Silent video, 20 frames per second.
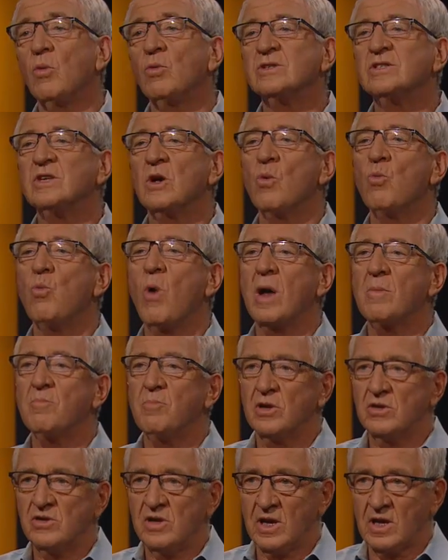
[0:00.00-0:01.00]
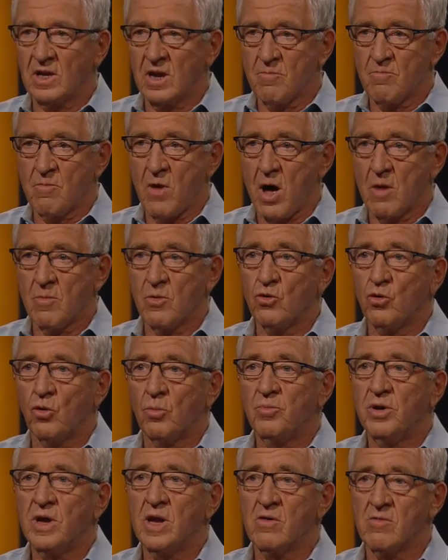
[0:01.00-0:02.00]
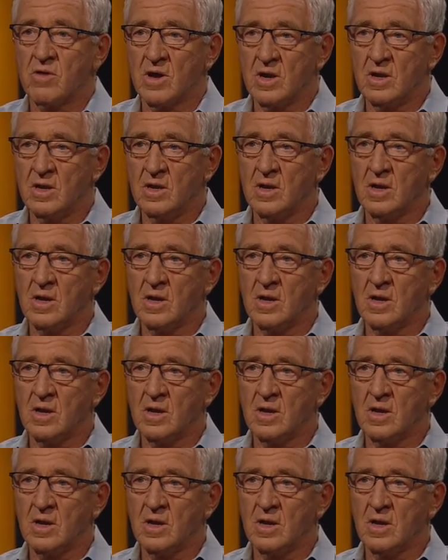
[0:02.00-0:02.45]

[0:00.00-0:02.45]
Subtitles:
was there one particular moment or period